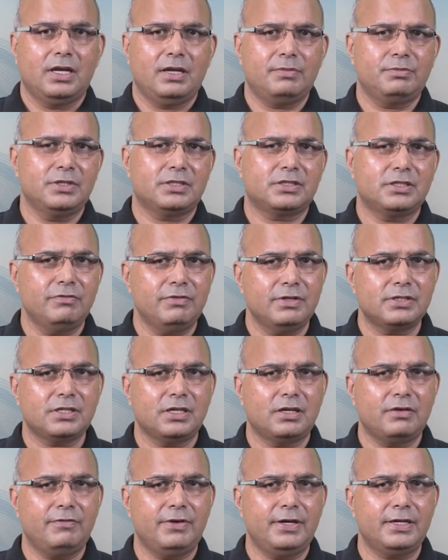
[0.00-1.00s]
If the civil
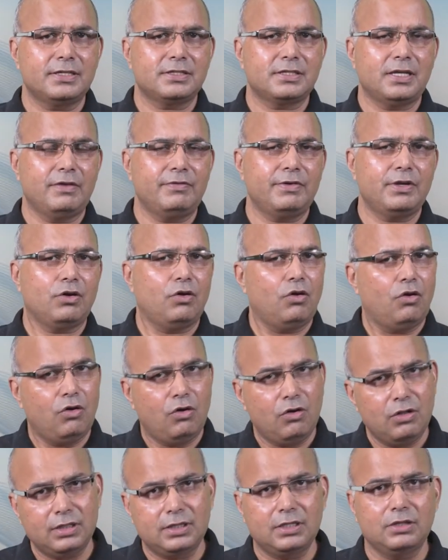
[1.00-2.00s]
servant is having
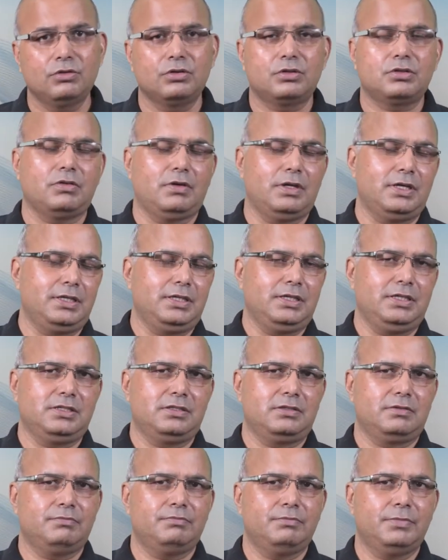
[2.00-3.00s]
all the good
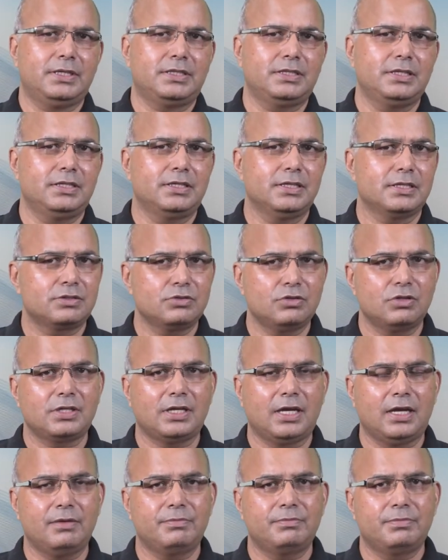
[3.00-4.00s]
qualities, but he does
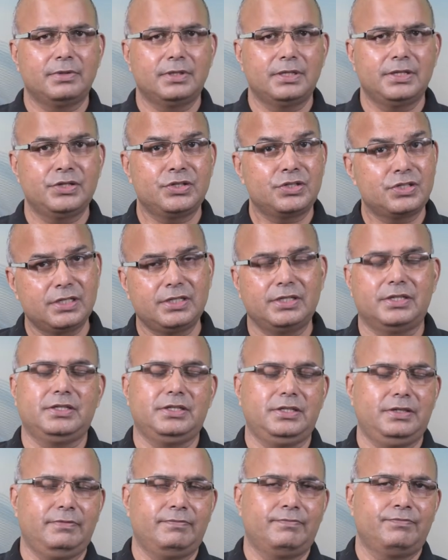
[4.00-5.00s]
not have
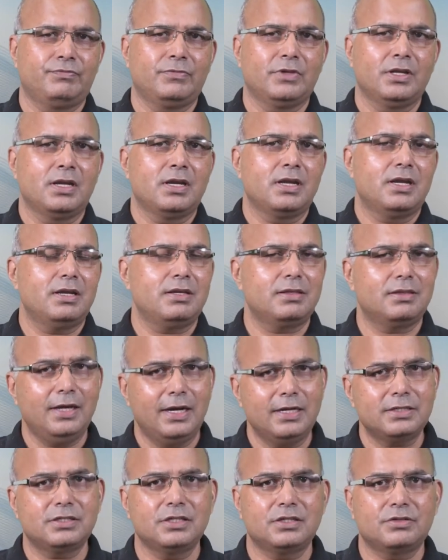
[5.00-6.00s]
integrity, in
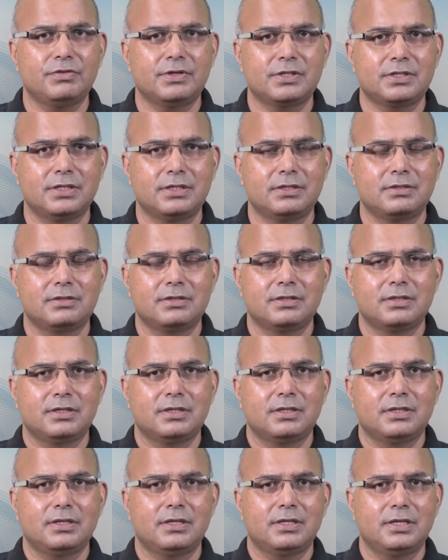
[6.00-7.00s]
that situation,
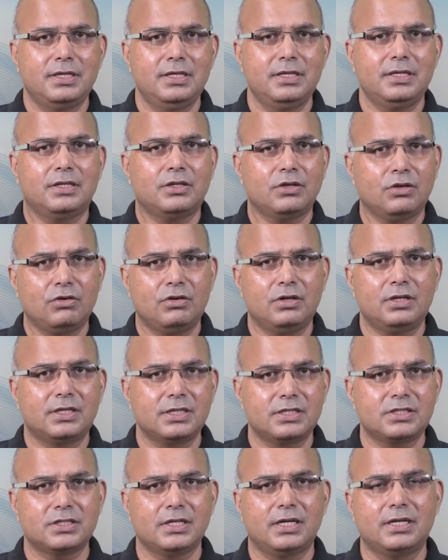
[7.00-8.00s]
he cannot
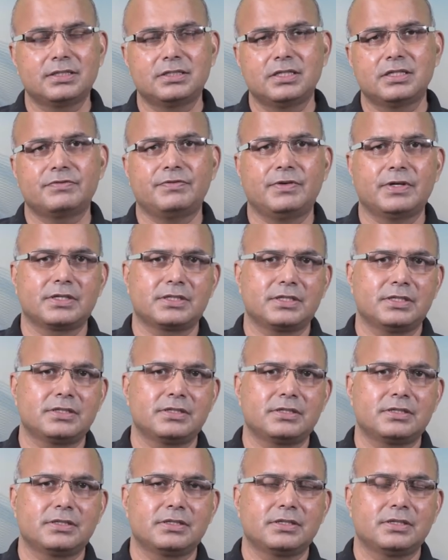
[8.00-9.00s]
discharge his
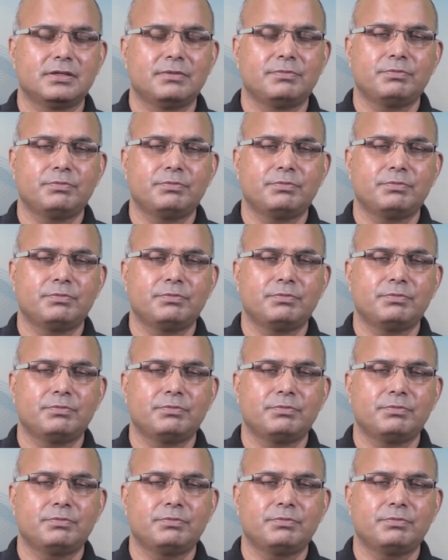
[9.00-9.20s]
functions